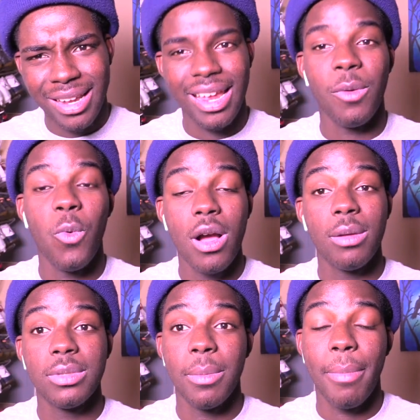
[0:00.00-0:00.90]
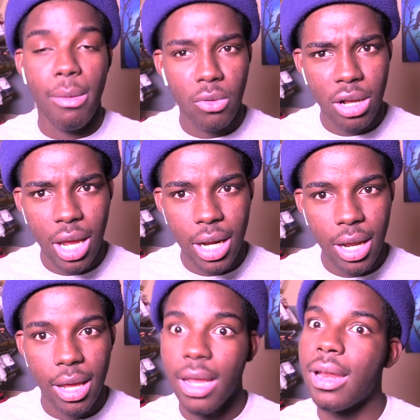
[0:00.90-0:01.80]
and welcome to Memory Lane,
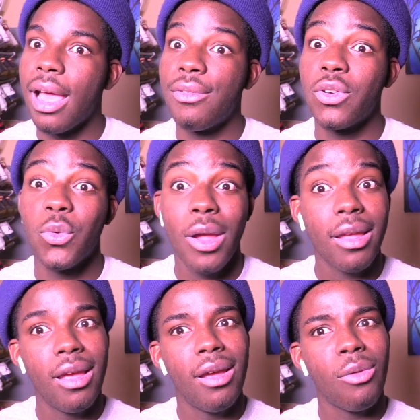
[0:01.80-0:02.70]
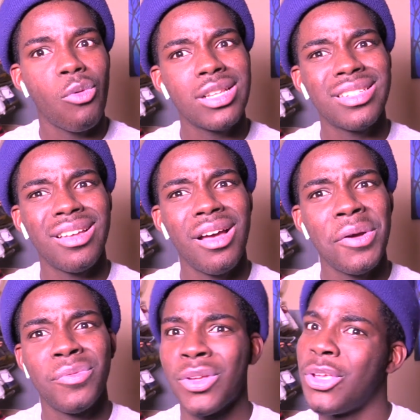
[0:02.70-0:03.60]
and have a great rest
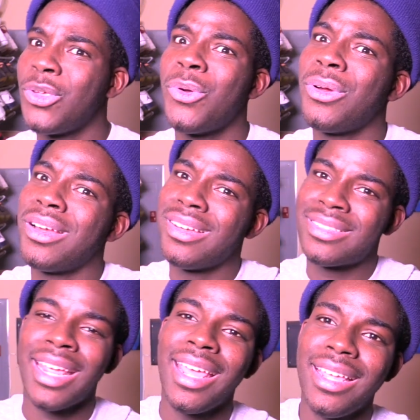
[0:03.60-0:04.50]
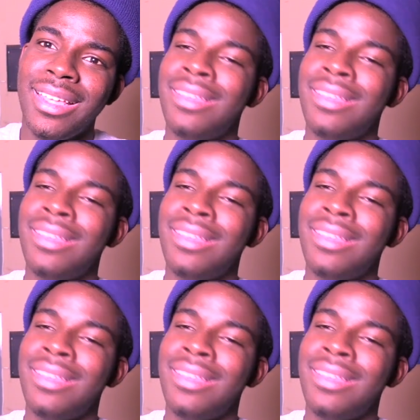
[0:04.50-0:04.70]
of your day.